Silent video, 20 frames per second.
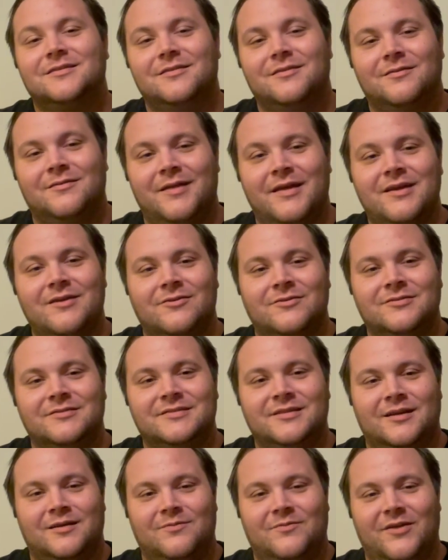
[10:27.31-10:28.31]
the
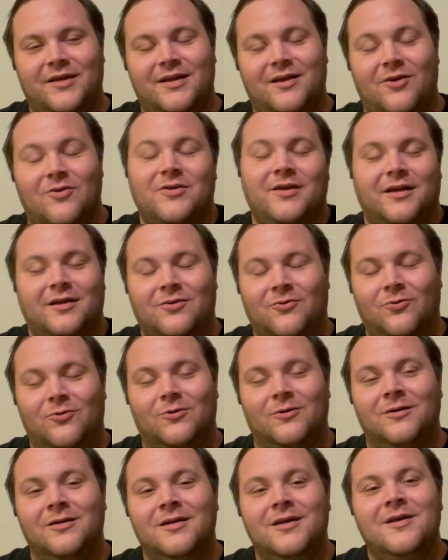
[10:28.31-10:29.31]
Lakers, and I'm like, okay,
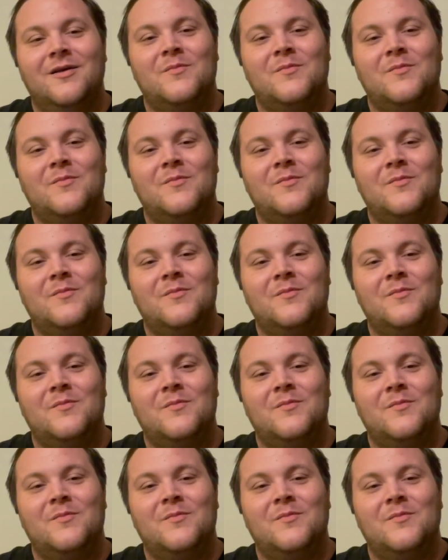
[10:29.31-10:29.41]
cool.